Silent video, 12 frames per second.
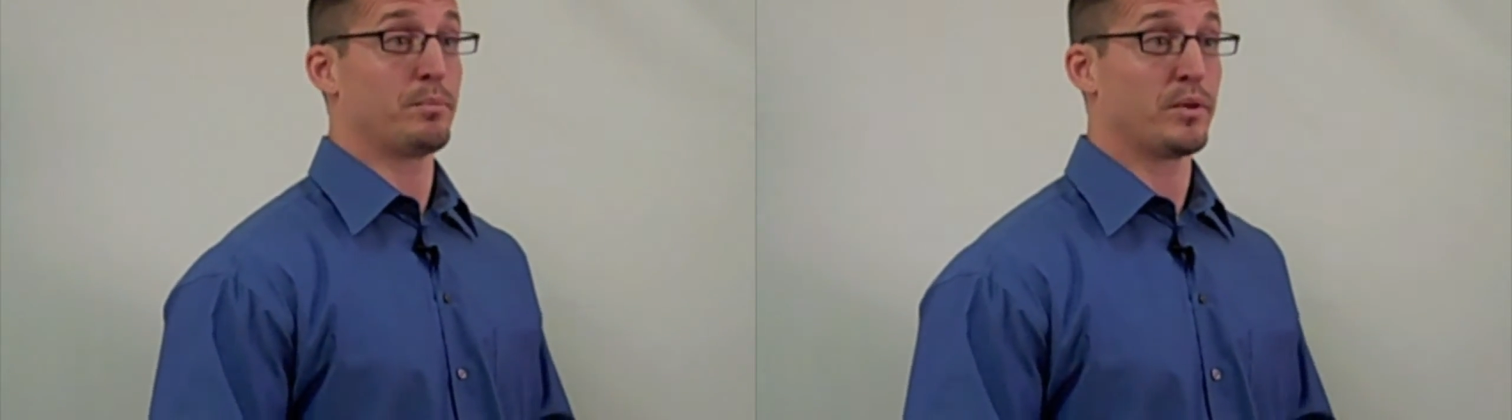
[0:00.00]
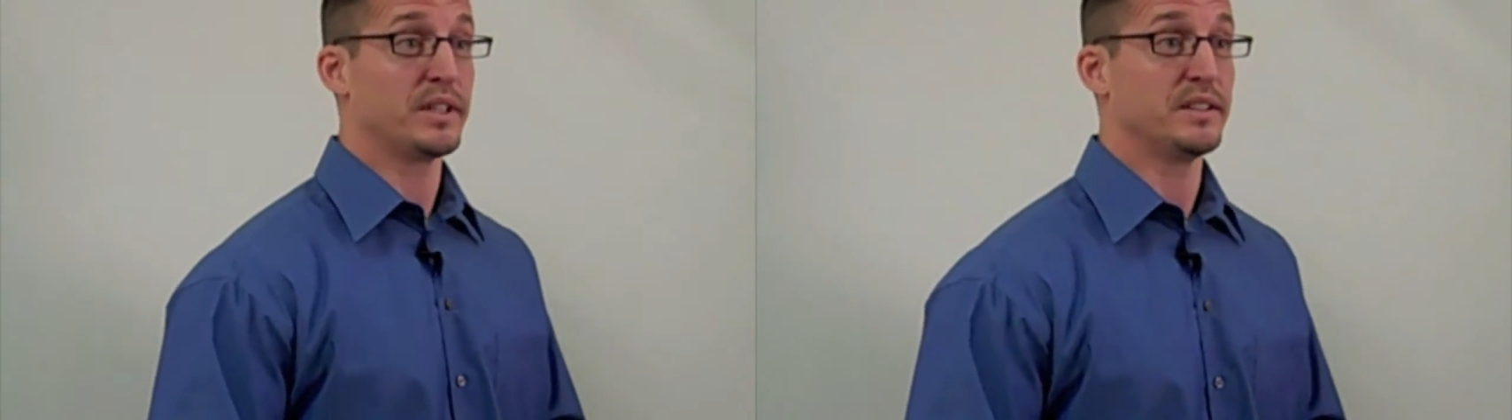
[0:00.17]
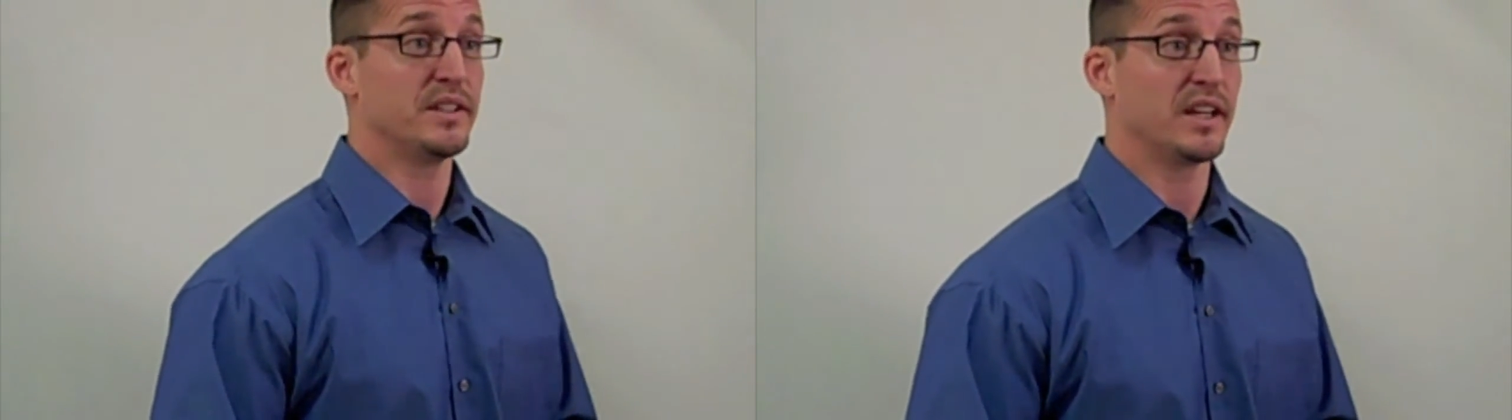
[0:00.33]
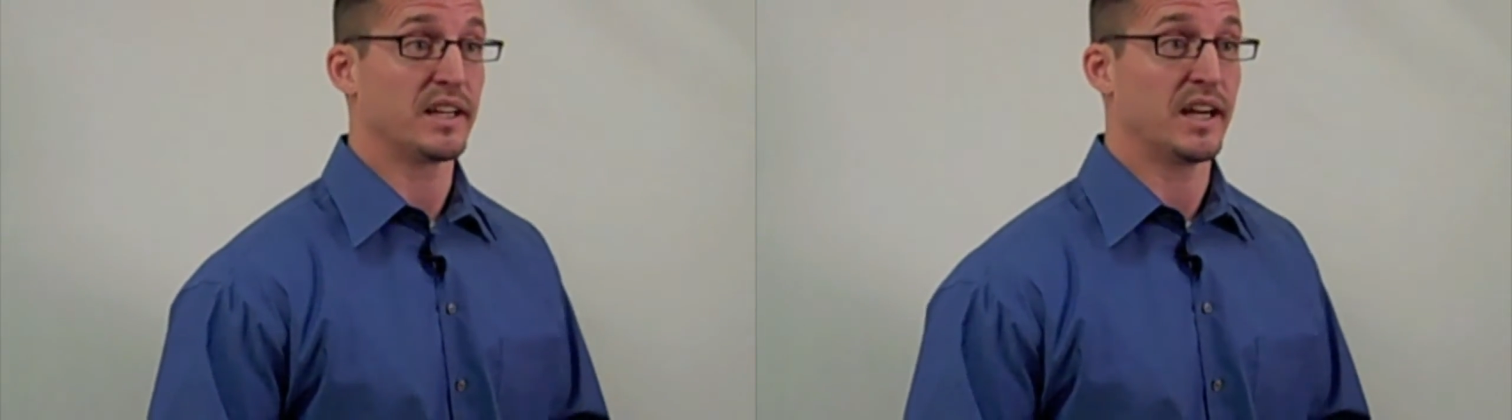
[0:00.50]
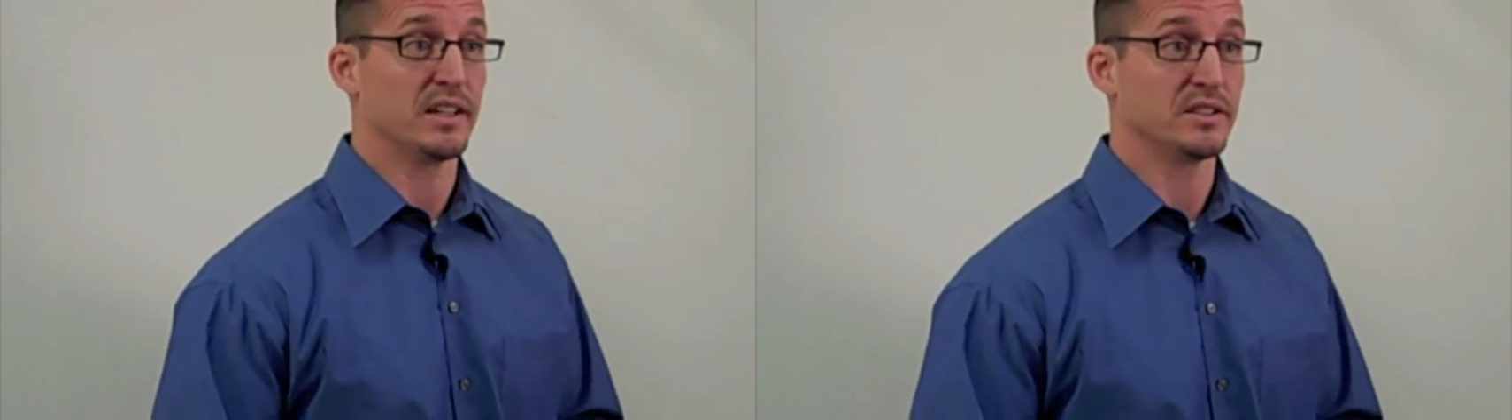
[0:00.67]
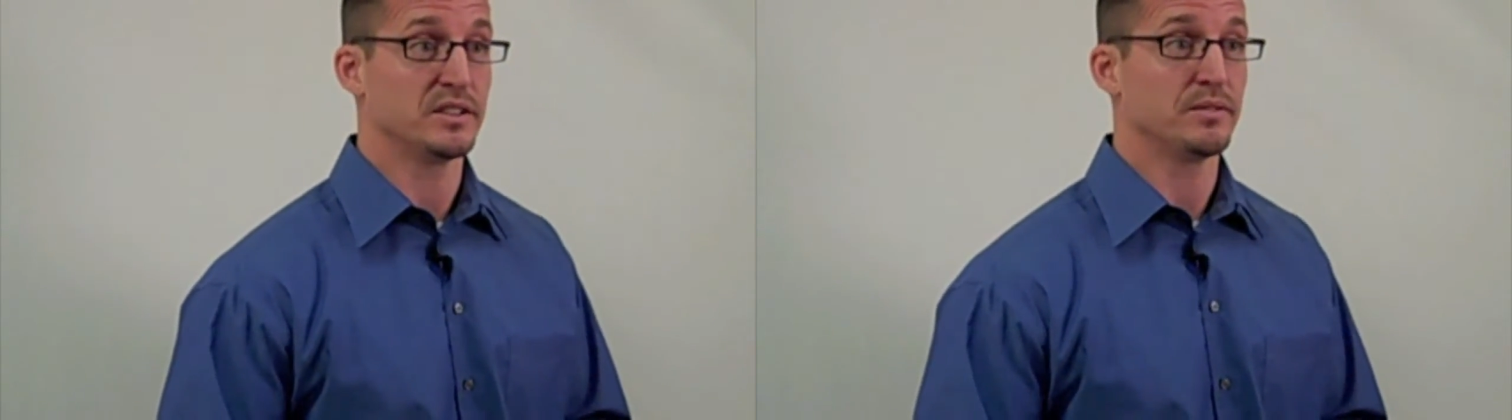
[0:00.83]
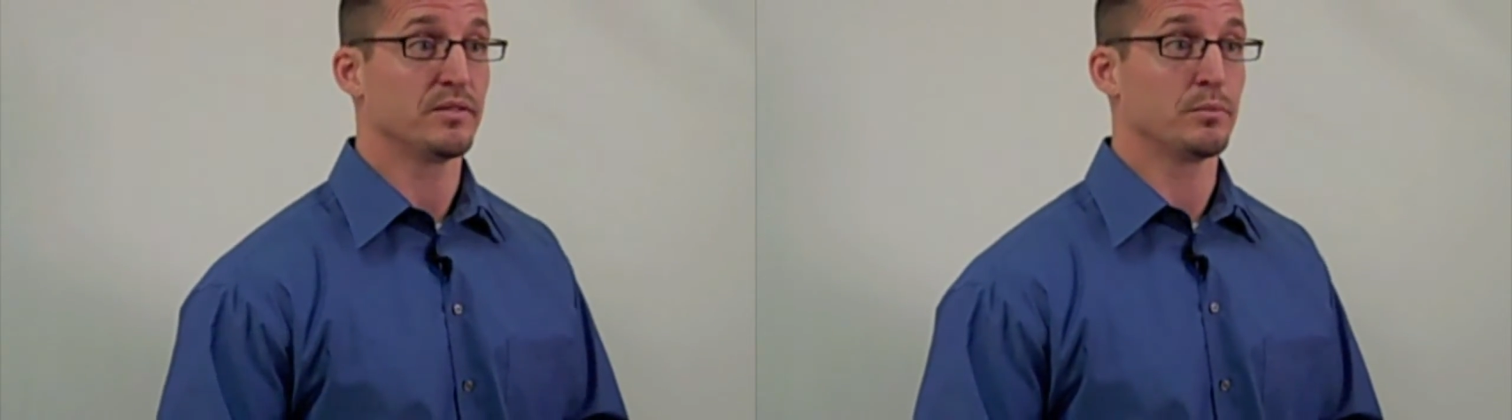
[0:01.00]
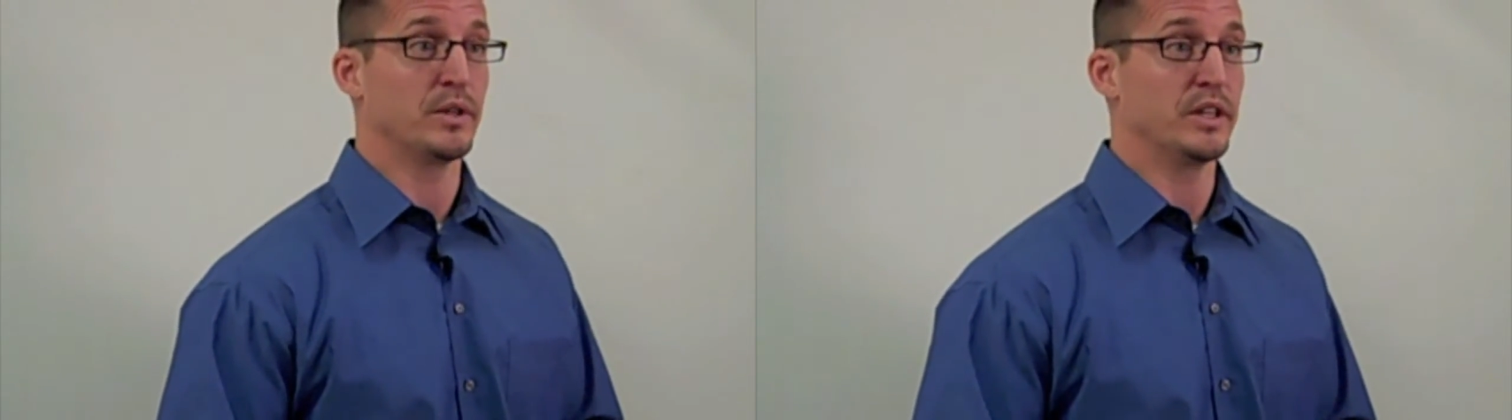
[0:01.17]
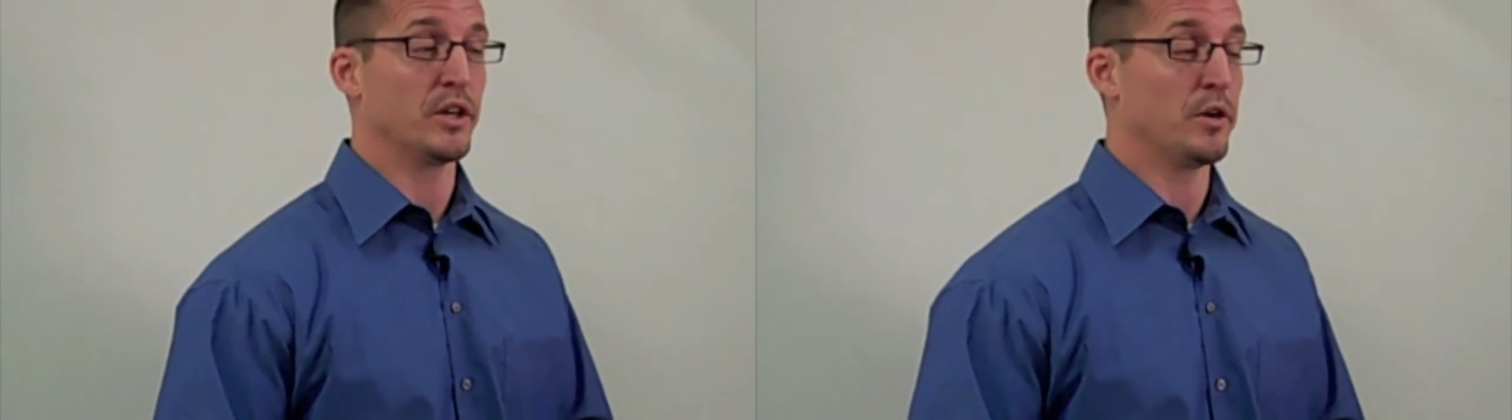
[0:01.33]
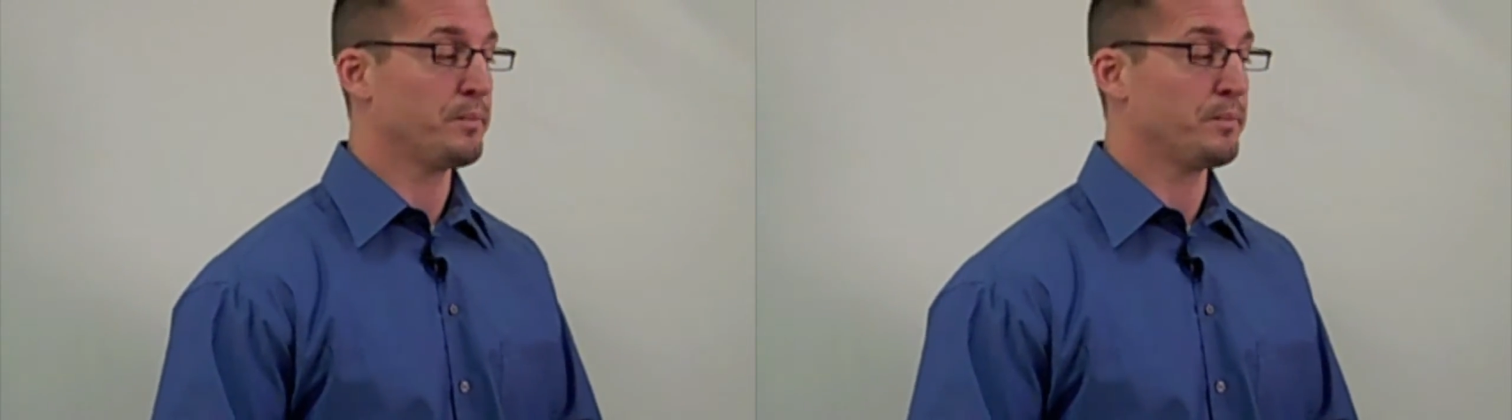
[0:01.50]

printing technology from Ricoh.